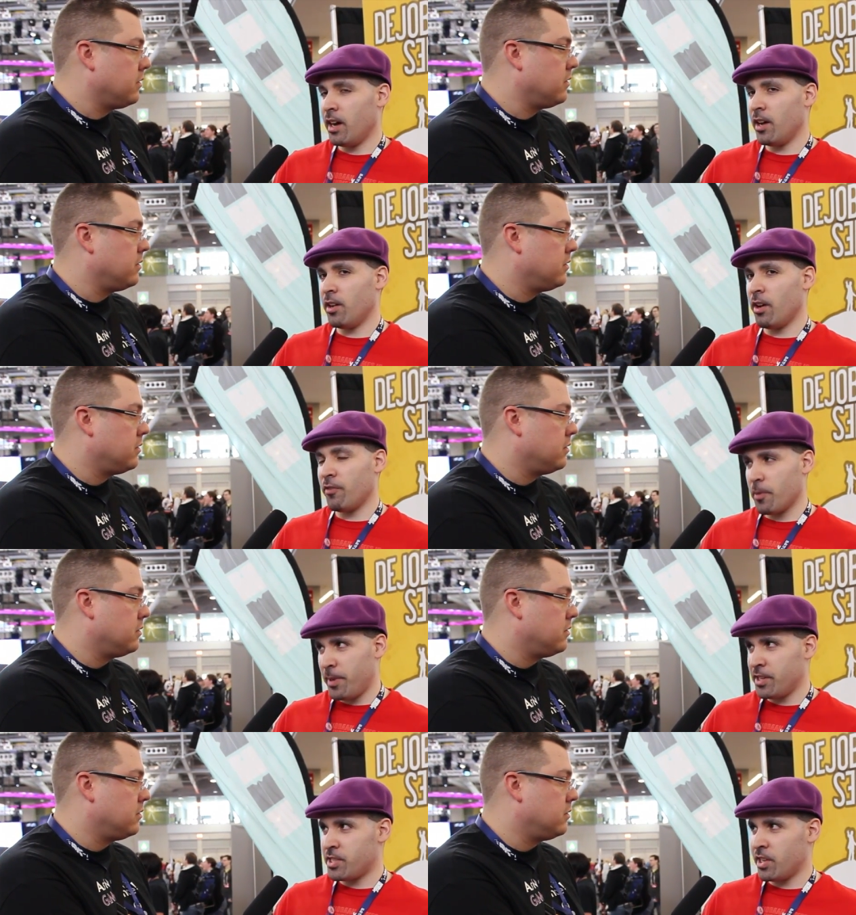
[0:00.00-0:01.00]
Speaker 1: uh, for
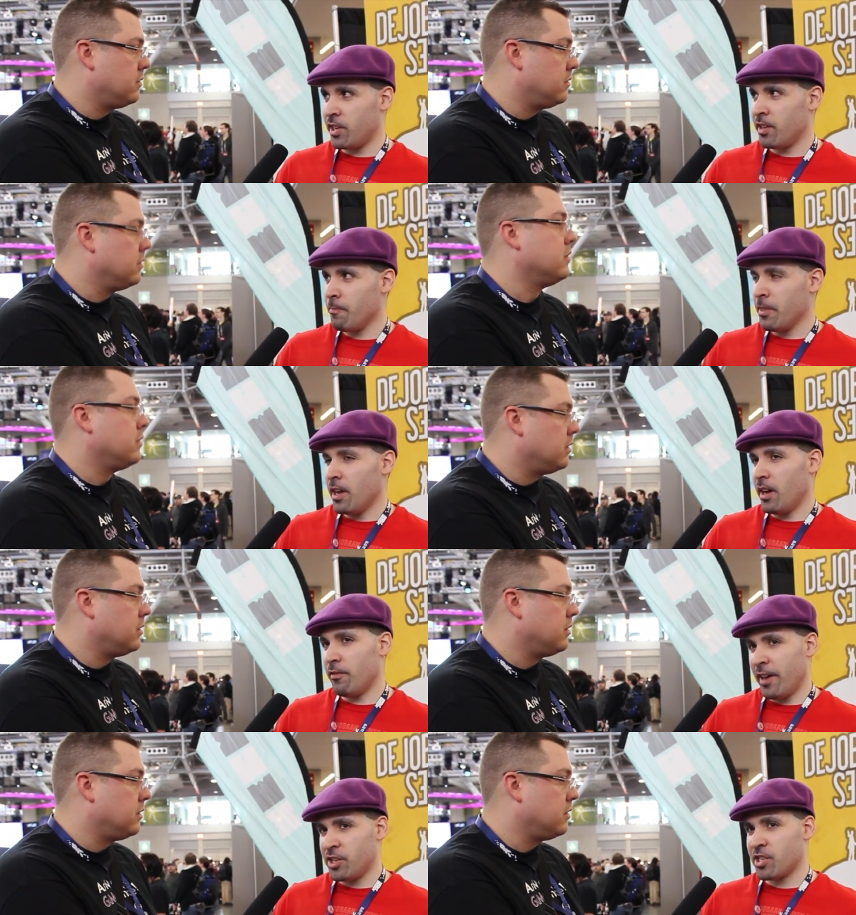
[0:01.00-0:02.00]
PC.
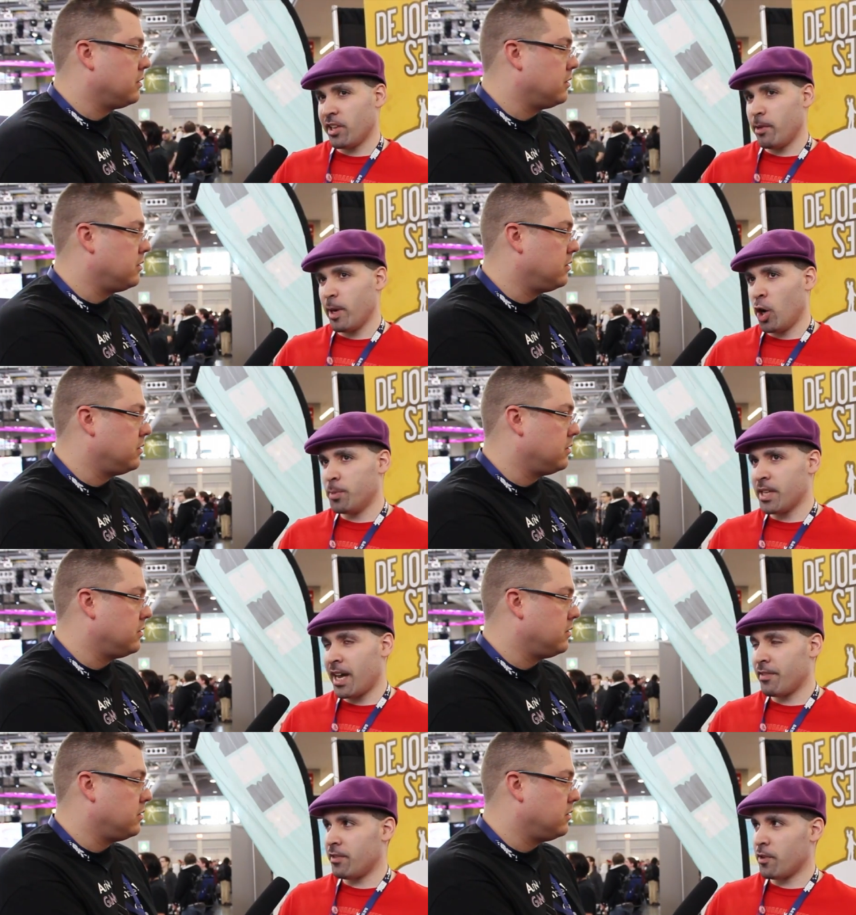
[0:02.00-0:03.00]
Eventually, we hope to
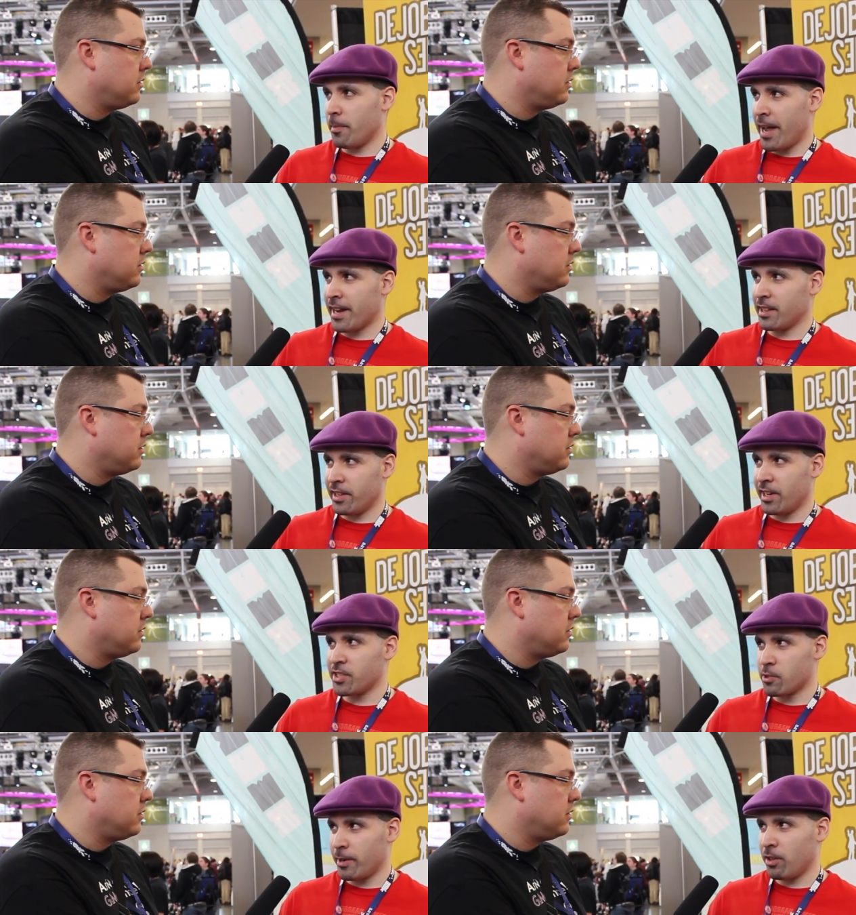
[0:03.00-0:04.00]
have it for Mac and
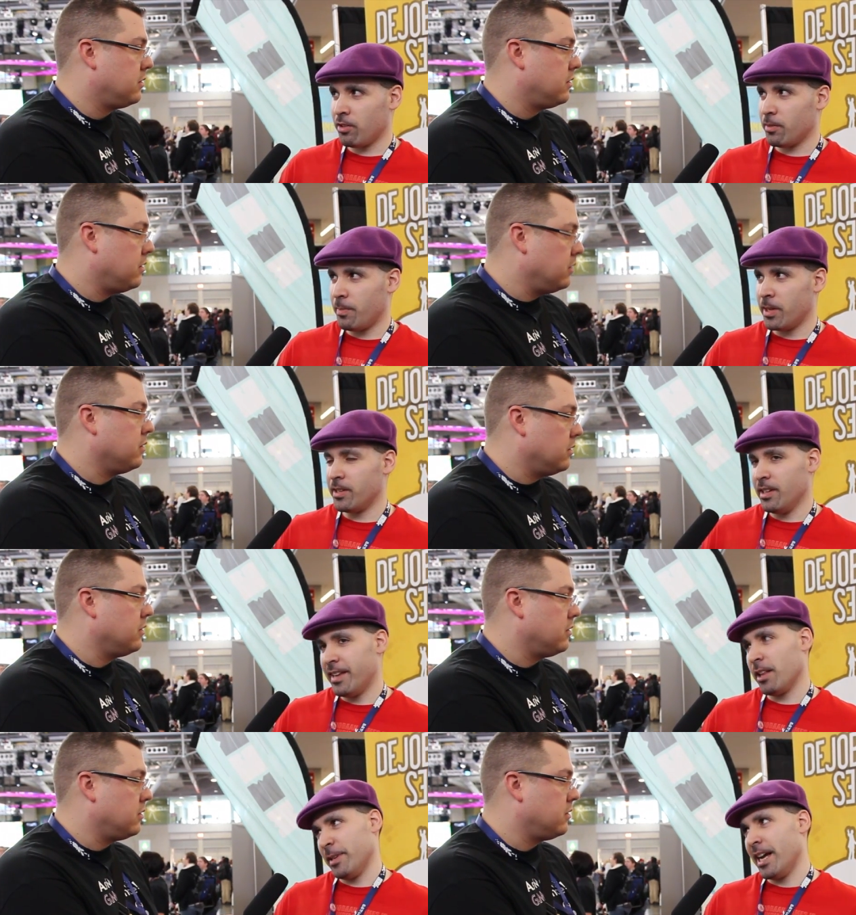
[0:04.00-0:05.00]
Linux as well, but
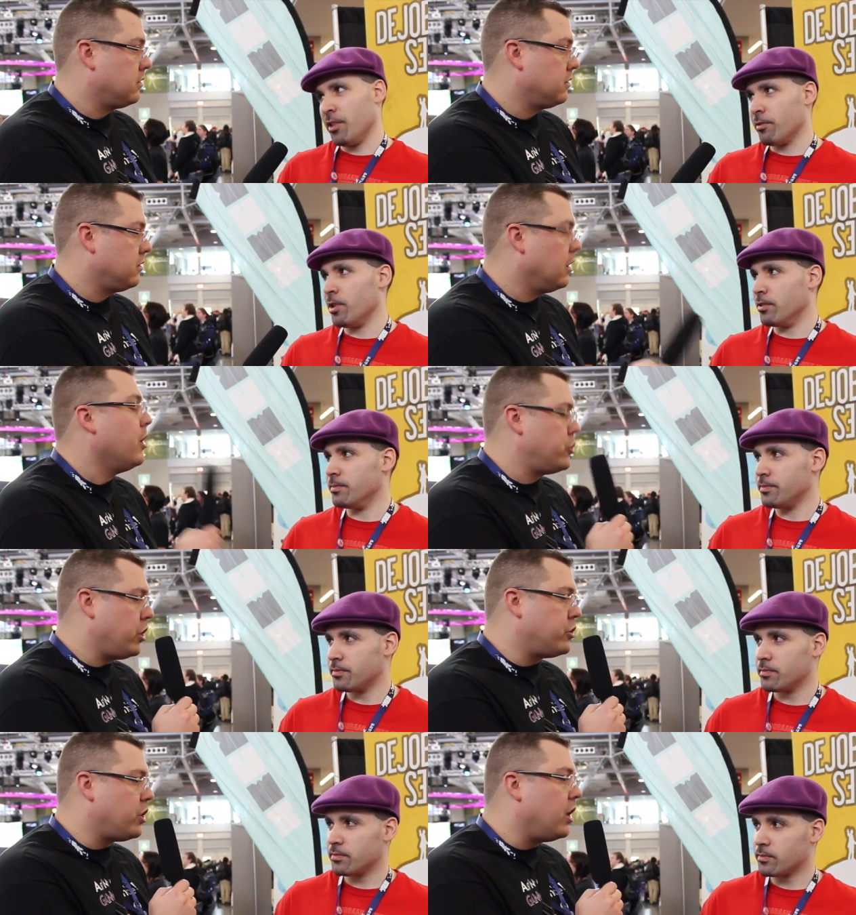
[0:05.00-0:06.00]
that'll be down the road.
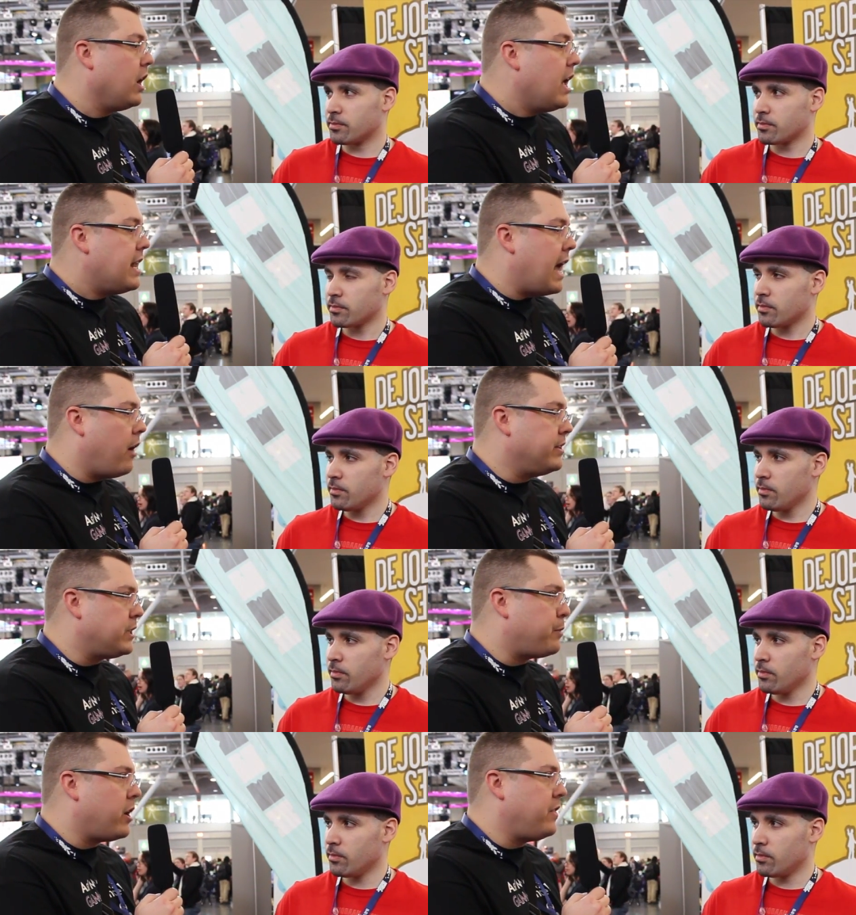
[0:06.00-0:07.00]
Speaker 2: Sure, sure. Now, is
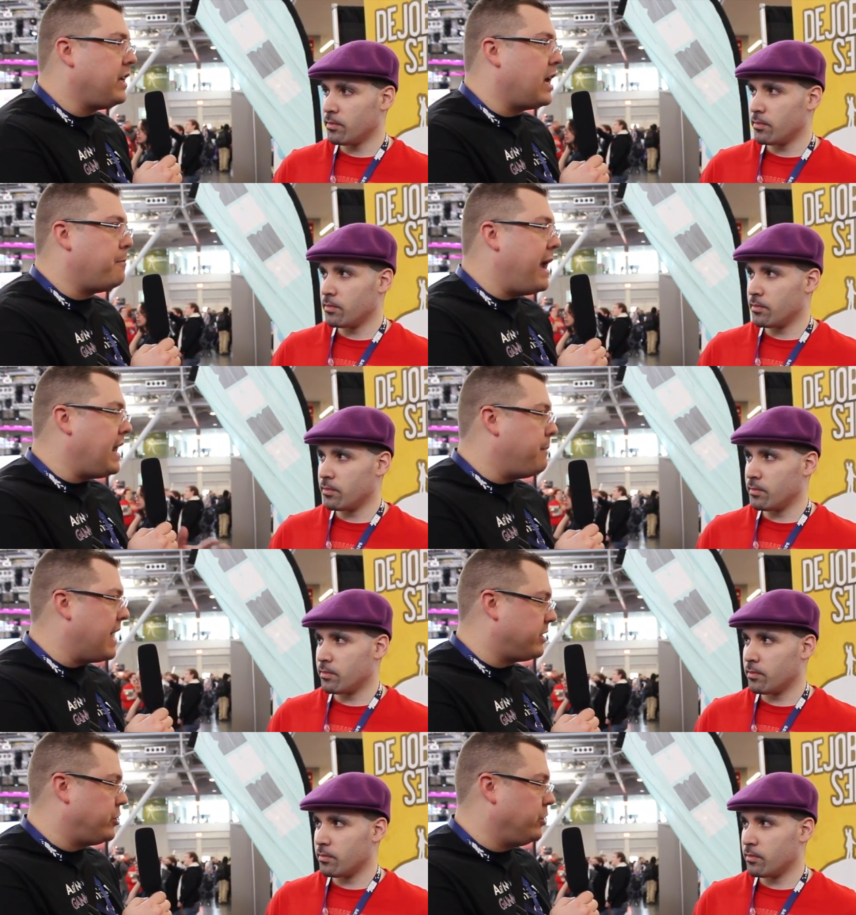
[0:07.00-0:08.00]
this part of the uh, Made in
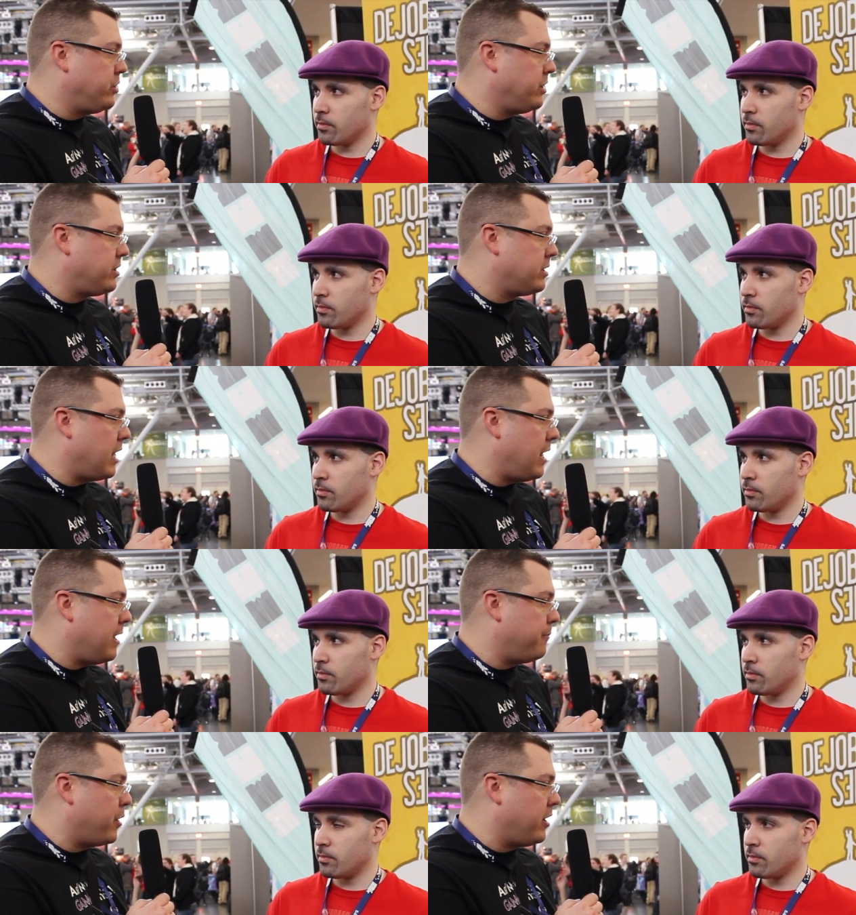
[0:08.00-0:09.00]
Massachusetts
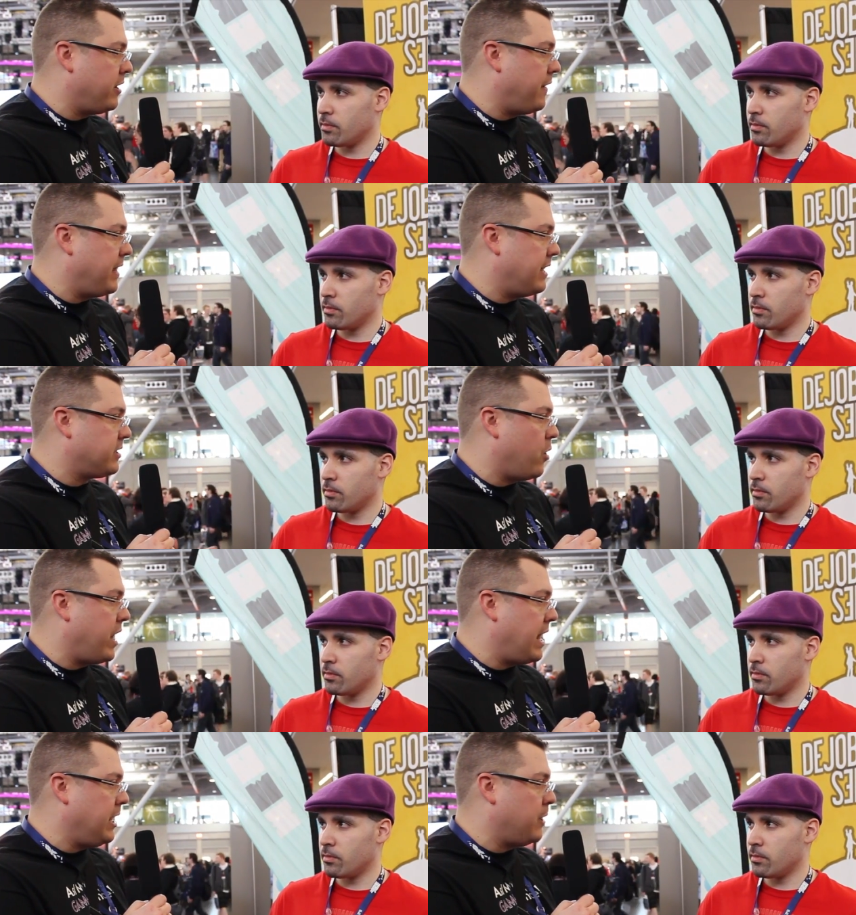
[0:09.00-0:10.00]
uh, part uh, that's
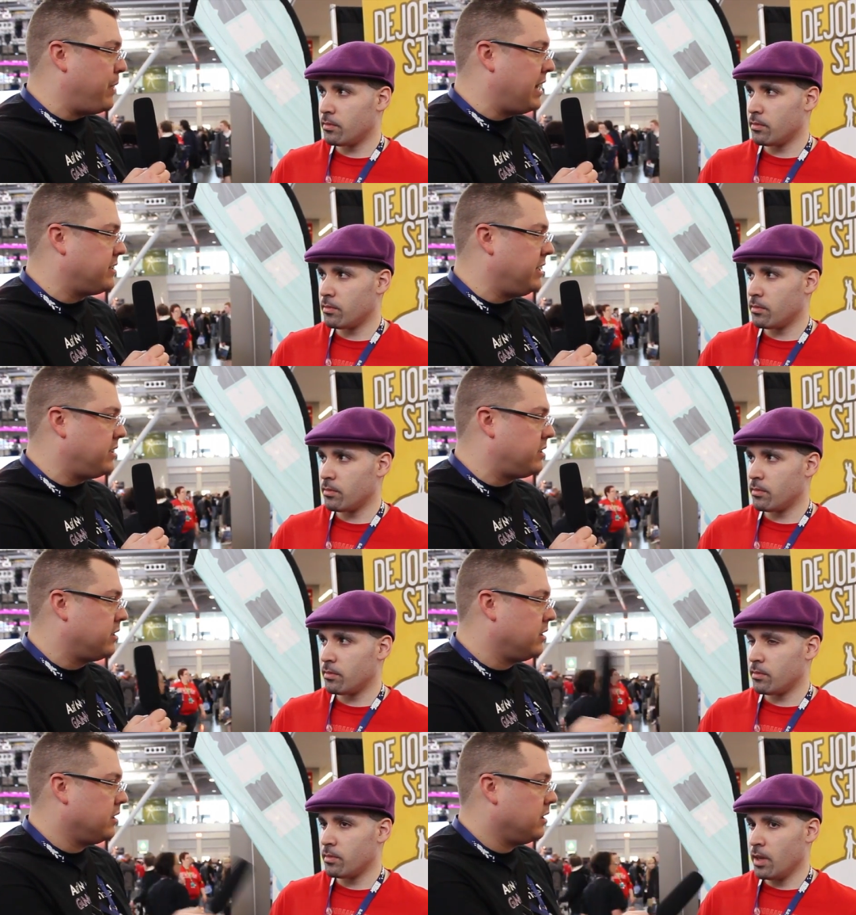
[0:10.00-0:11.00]
going on here at PAX East?